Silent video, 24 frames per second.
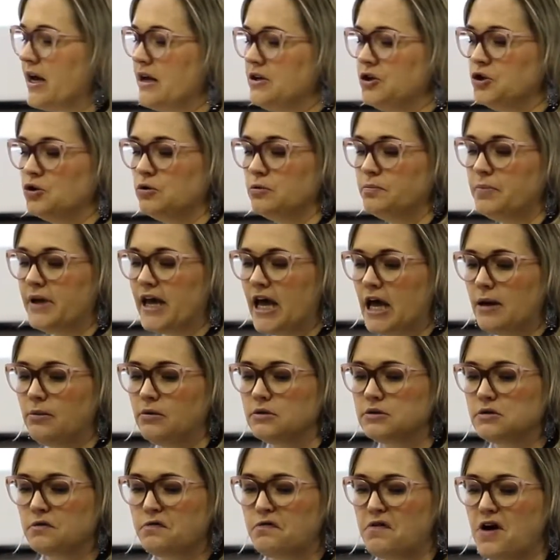and you'll be able
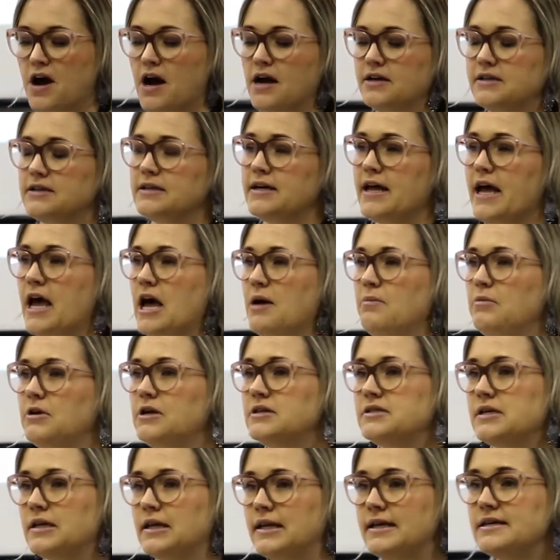to find in
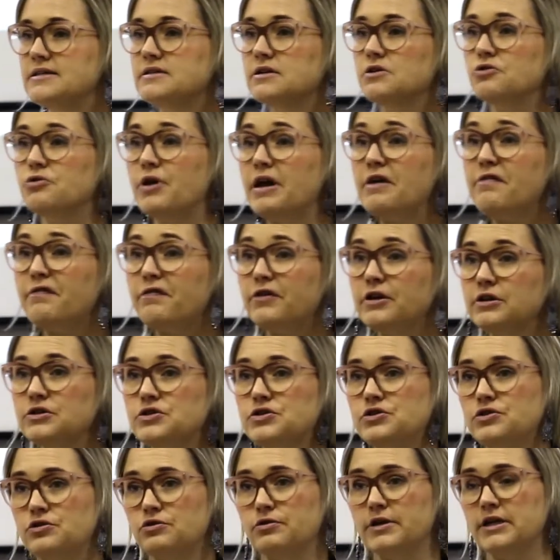AMLA's at least a
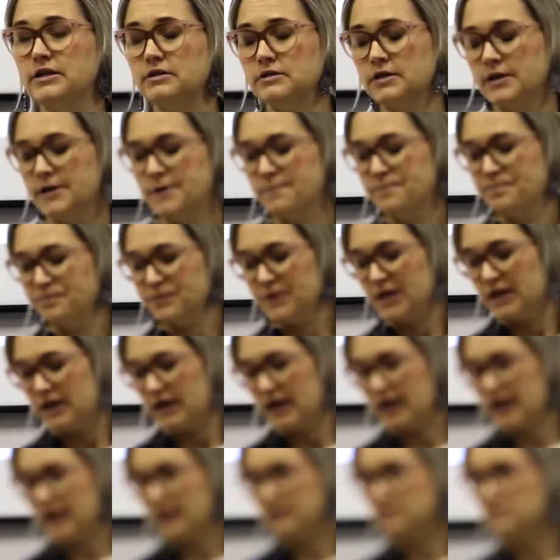reference to it,
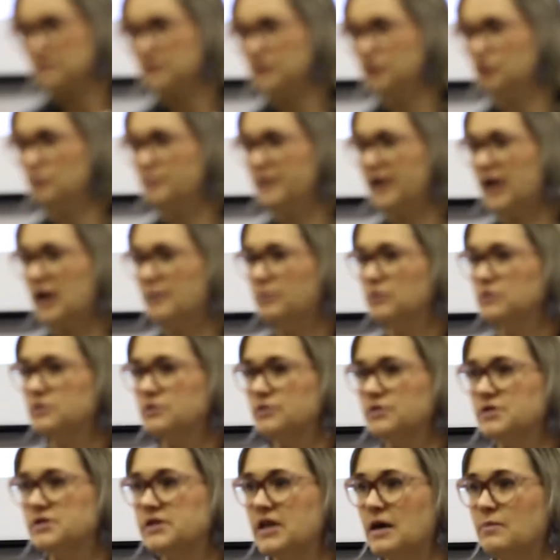and you'll be able
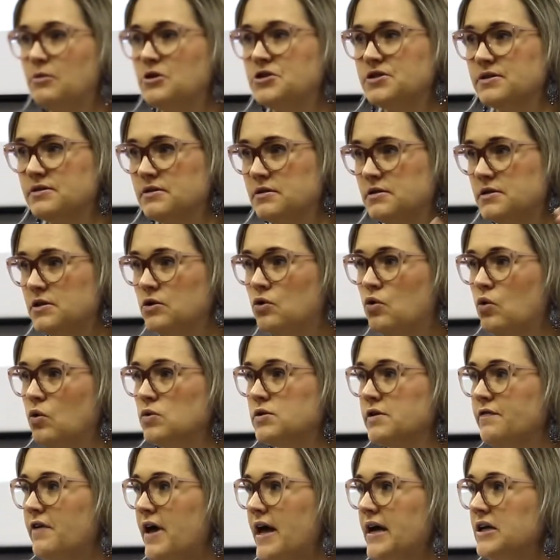to establish this is the
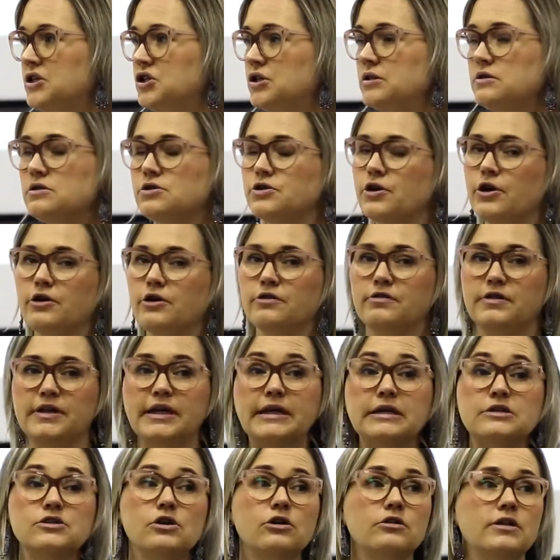cause of action, so
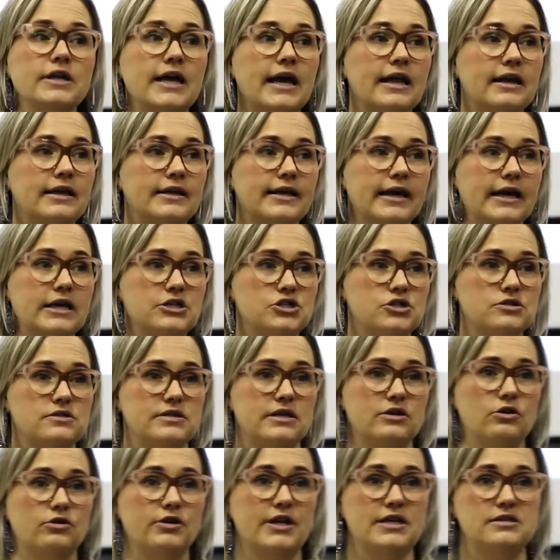these are the allegations
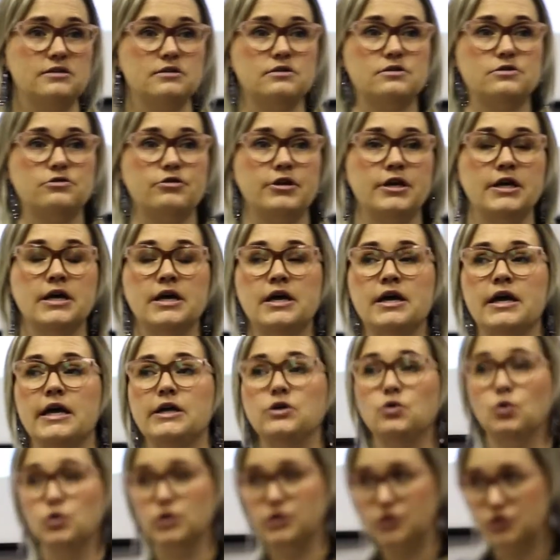that are necessary in
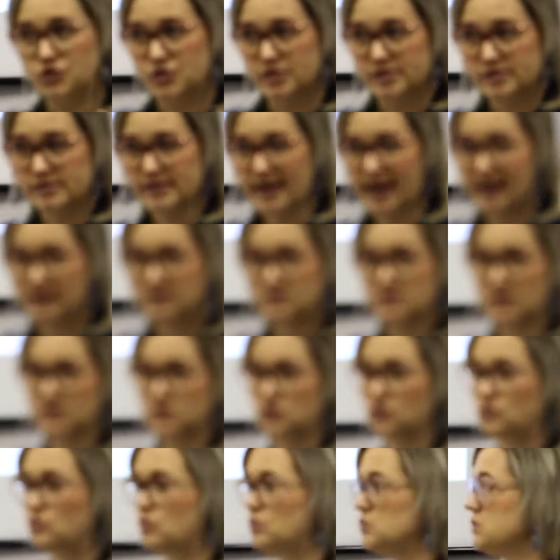order to sustain such
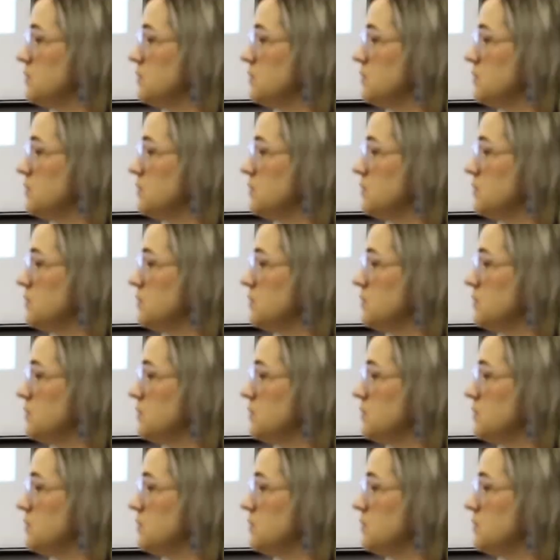a cause